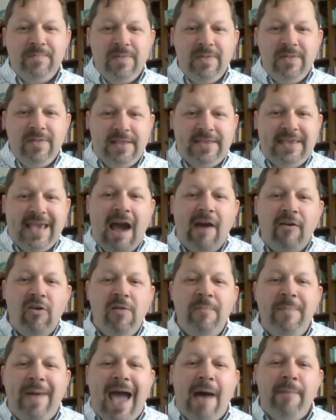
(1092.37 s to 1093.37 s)
The Tower
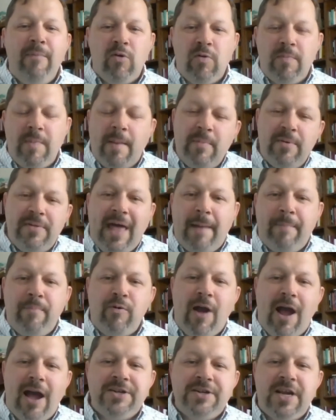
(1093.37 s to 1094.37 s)
of Babel, remember that
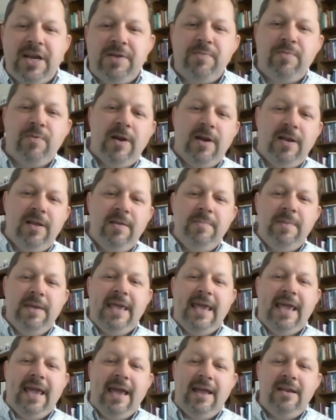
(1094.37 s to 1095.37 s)
project where it
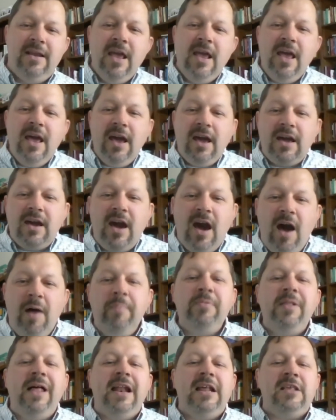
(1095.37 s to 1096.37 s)
began?
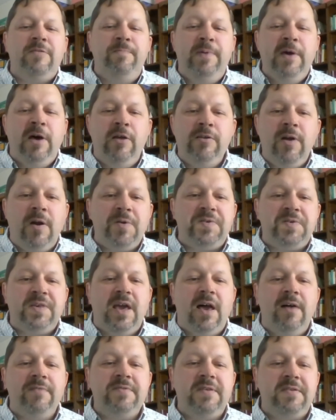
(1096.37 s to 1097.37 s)
Come, let us build
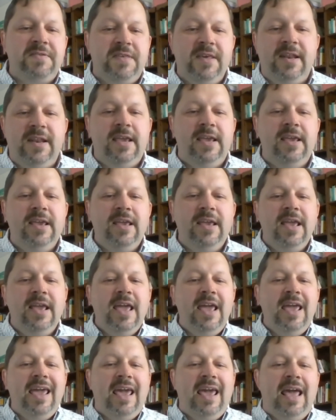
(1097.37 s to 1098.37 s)
ourselves a city
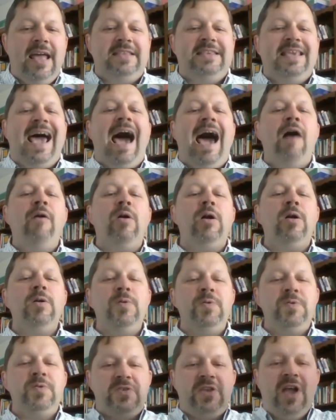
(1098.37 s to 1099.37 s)
and a tower
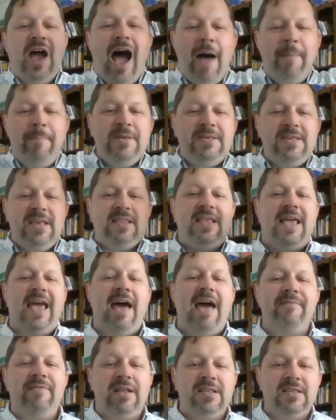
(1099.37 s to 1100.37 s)
whose top is in the
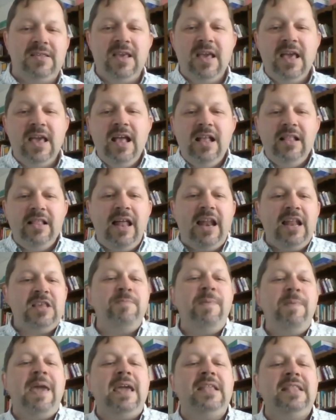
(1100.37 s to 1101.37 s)
heavens. Let us
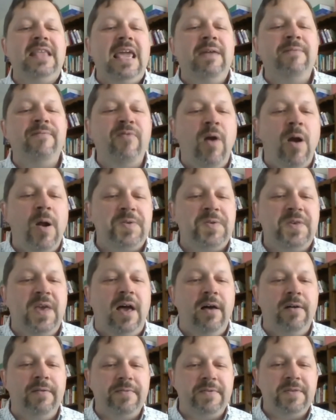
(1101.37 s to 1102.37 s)
make a name for
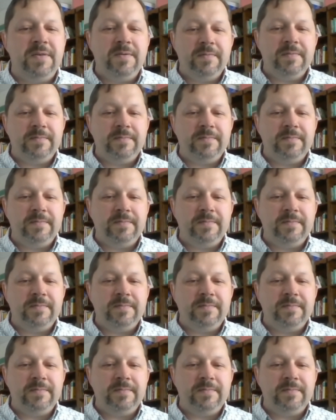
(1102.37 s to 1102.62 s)
ourselves.